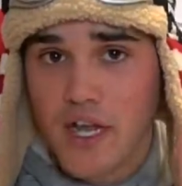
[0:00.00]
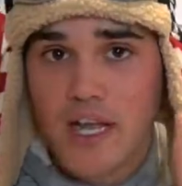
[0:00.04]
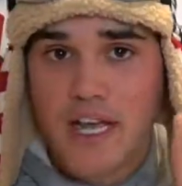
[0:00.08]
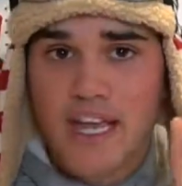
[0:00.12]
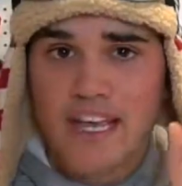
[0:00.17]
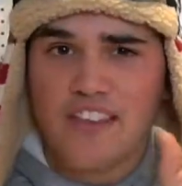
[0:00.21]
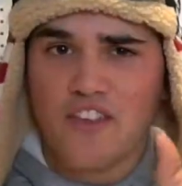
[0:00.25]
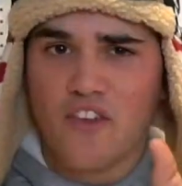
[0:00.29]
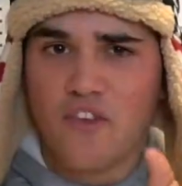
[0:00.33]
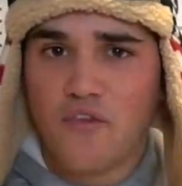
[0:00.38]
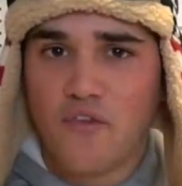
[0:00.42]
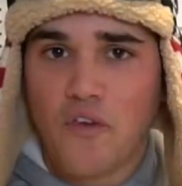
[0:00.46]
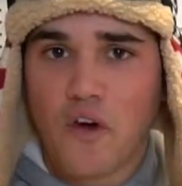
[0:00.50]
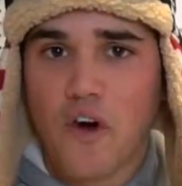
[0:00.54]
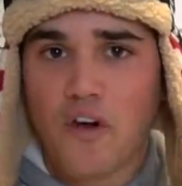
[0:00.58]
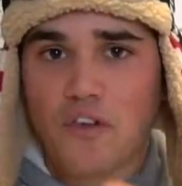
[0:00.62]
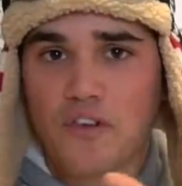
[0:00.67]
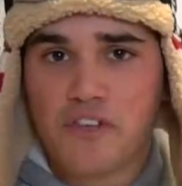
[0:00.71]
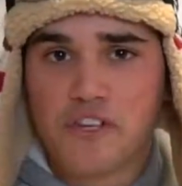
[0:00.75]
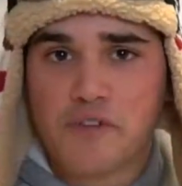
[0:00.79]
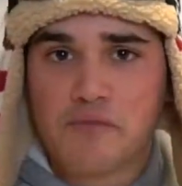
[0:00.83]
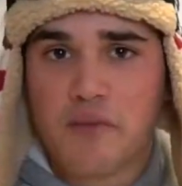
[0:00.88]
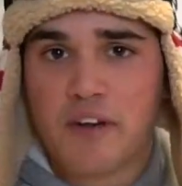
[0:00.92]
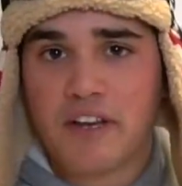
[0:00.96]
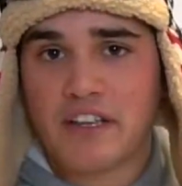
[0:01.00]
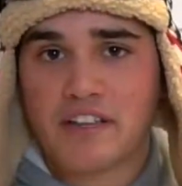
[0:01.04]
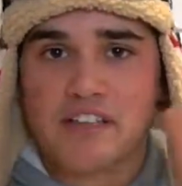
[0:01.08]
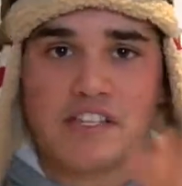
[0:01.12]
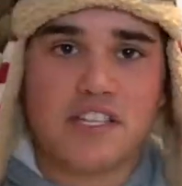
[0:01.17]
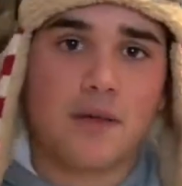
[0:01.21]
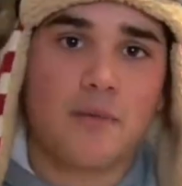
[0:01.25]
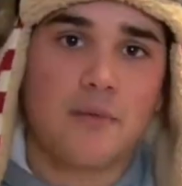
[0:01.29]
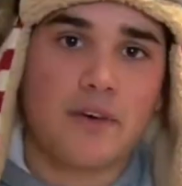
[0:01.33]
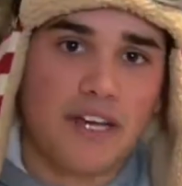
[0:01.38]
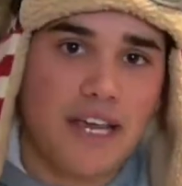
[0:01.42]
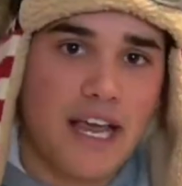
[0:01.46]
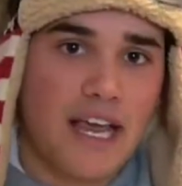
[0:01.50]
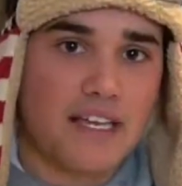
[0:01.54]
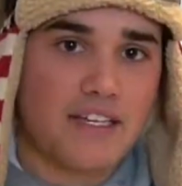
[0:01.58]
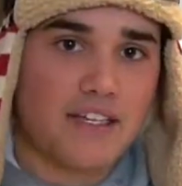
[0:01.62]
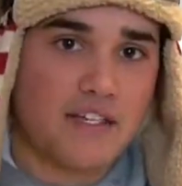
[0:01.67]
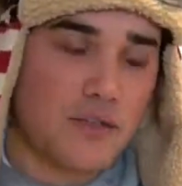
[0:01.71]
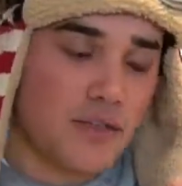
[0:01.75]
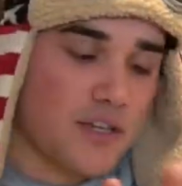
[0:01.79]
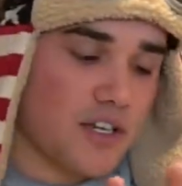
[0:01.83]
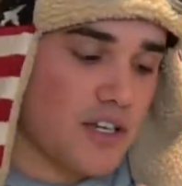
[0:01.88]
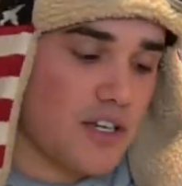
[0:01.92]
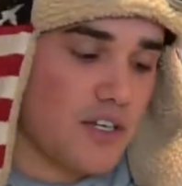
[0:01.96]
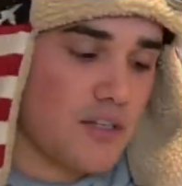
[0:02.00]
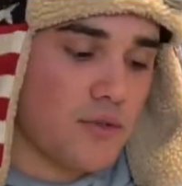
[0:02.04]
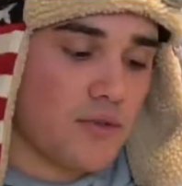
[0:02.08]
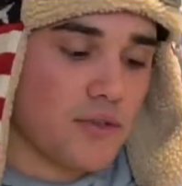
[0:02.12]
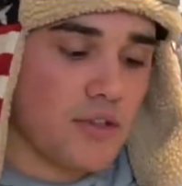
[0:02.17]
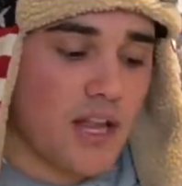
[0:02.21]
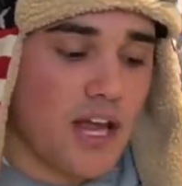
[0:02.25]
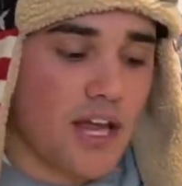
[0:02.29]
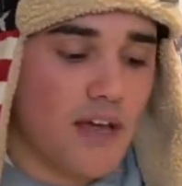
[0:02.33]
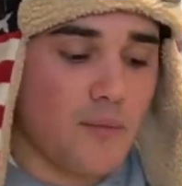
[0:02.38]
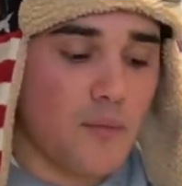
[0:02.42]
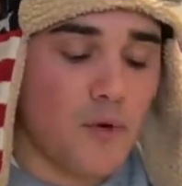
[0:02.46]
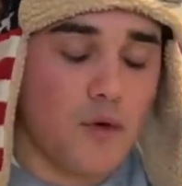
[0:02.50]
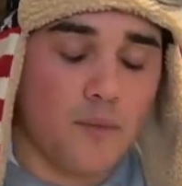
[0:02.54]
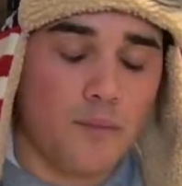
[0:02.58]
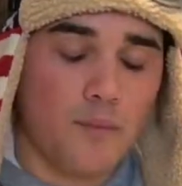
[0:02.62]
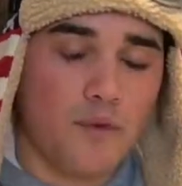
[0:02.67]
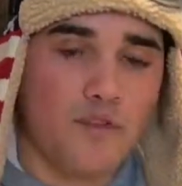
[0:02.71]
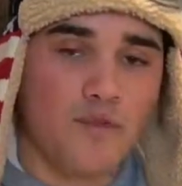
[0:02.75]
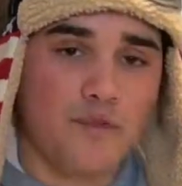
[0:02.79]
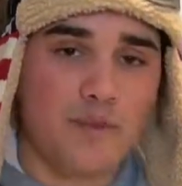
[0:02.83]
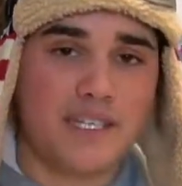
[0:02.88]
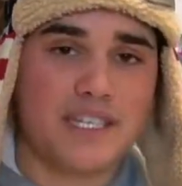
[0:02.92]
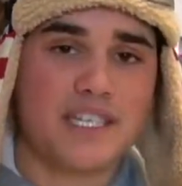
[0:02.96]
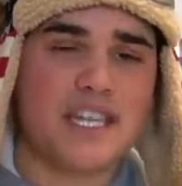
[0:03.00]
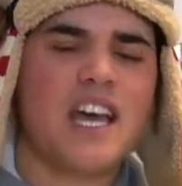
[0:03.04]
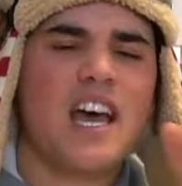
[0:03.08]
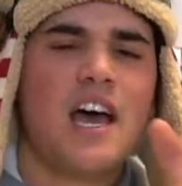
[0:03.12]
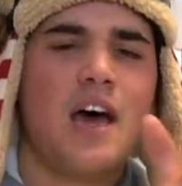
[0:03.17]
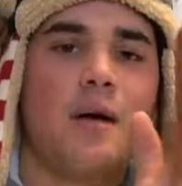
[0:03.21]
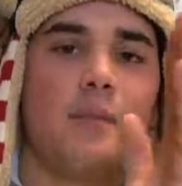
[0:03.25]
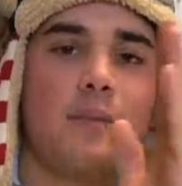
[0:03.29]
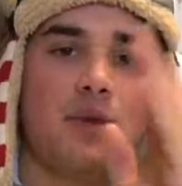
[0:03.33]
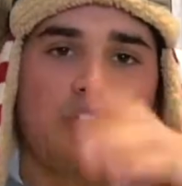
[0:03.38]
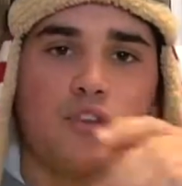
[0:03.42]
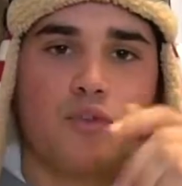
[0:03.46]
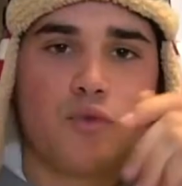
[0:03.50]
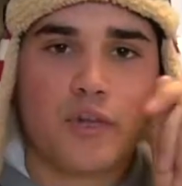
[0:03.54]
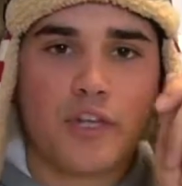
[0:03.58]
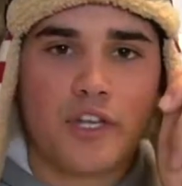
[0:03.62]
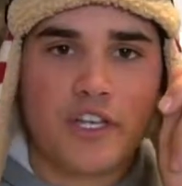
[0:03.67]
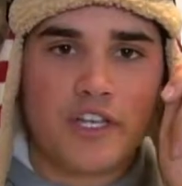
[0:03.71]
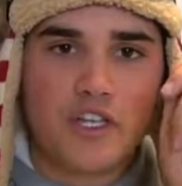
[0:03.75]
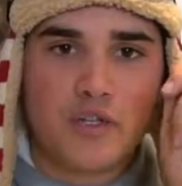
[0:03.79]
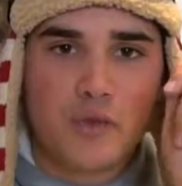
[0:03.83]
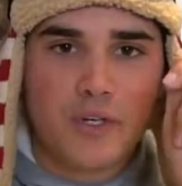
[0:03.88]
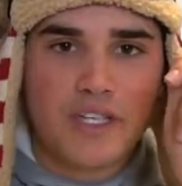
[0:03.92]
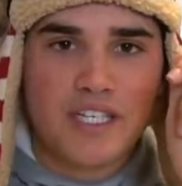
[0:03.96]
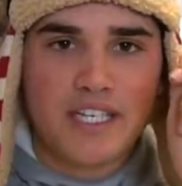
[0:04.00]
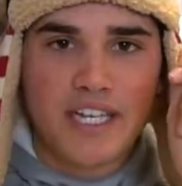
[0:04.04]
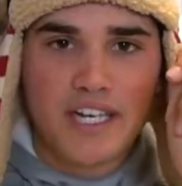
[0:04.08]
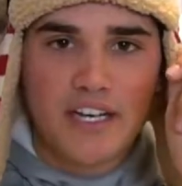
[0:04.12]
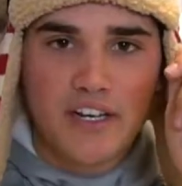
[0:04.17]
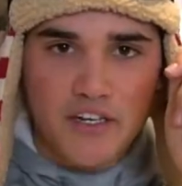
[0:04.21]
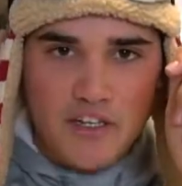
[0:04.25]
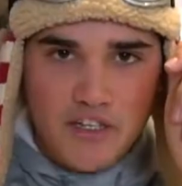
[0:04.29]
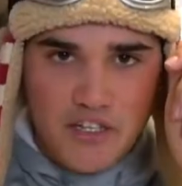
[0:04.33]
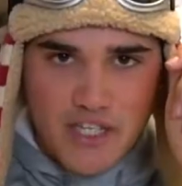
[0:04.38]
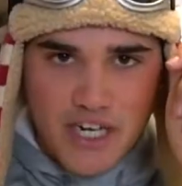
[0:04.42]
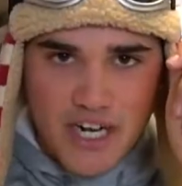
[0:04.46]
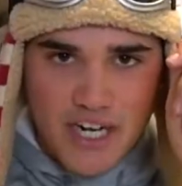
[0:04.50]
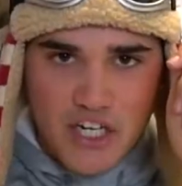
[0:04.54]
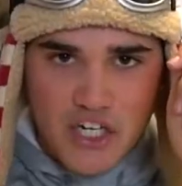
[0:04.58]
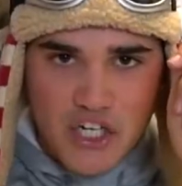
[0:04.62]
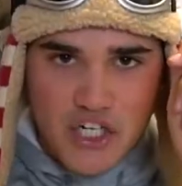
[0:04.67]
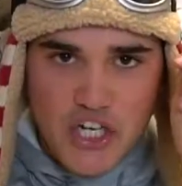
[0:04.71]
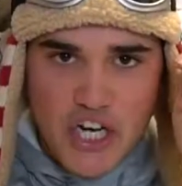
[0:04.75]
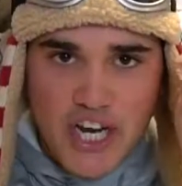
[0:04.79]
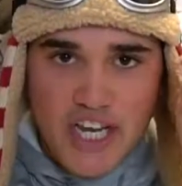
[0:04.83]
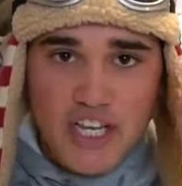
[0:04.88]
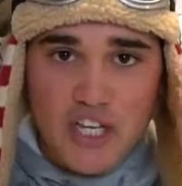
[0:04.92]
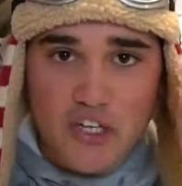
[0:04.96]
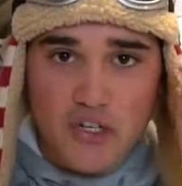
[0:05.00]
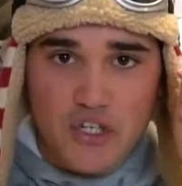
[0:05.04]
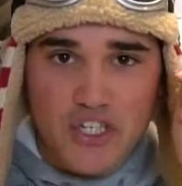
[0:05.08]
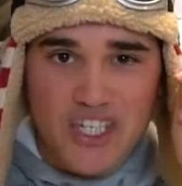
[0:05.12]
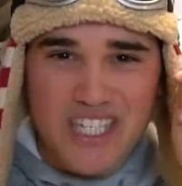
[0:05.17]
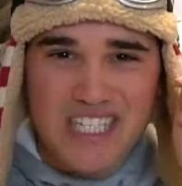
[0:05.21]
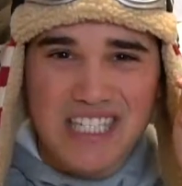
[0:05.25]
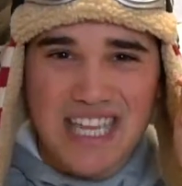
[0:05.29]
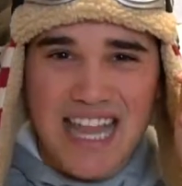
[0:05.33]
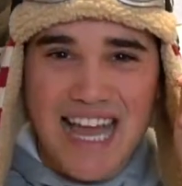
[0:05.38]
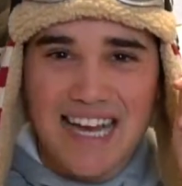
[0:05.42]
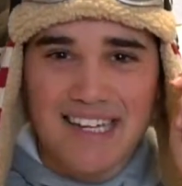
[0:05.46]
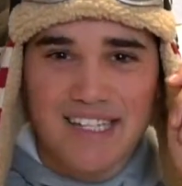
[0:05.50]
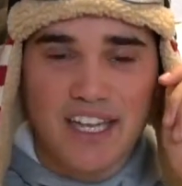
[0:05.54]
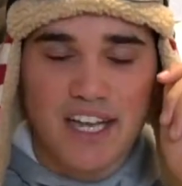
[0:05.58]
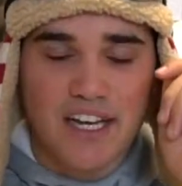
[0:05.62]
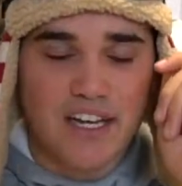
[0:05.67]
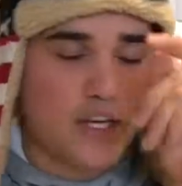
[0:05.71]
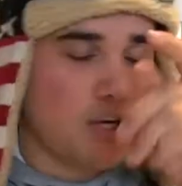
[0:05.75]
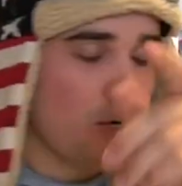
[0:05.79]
In the fall and the spring and the summer, yes, you can do a lot more movements, but you really just want to sit here and just kind of shake your slack line.